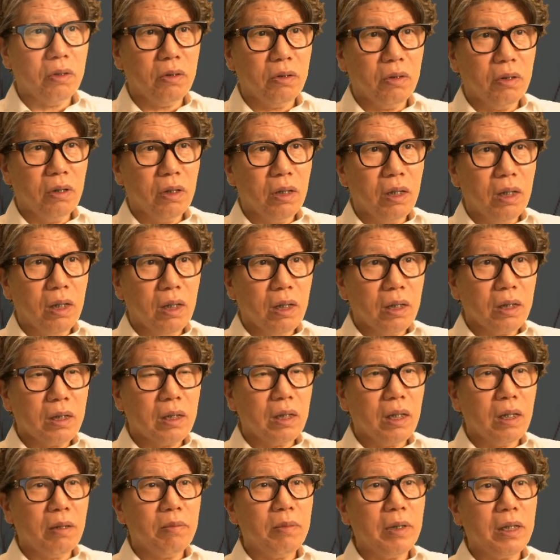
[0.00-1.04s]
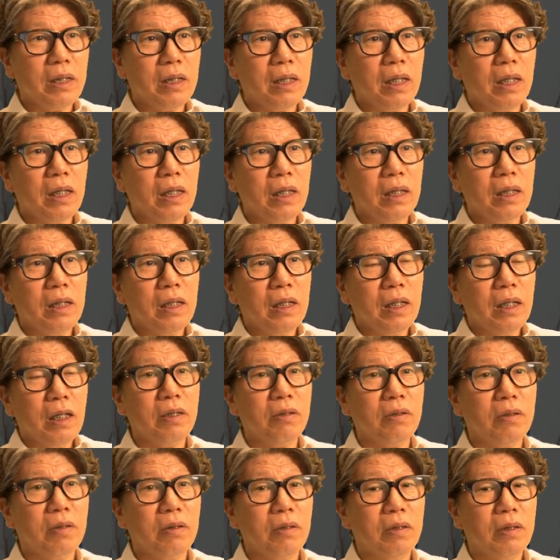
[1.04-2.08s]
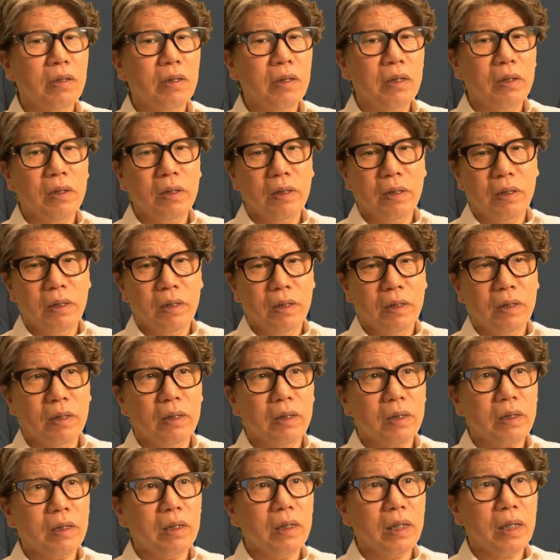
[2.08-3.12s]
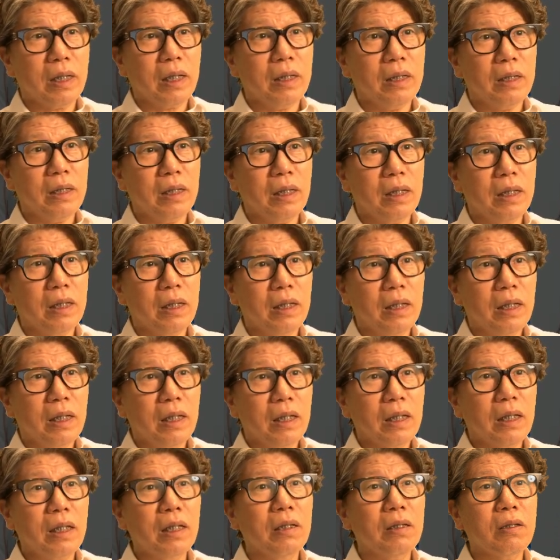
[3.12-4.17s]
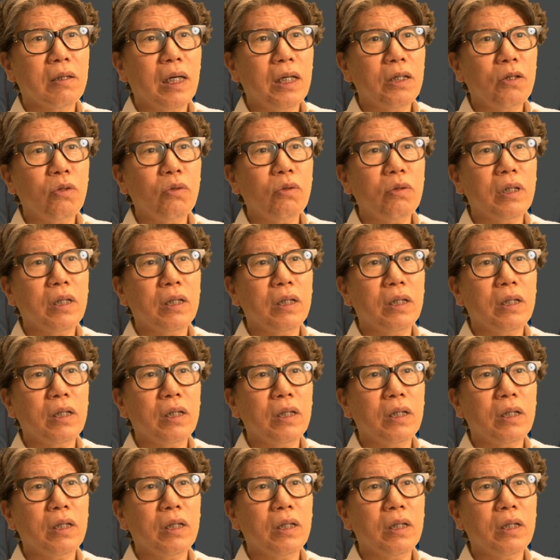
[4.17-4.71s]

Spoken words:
the chewing surface area increases. So it is said that functionality and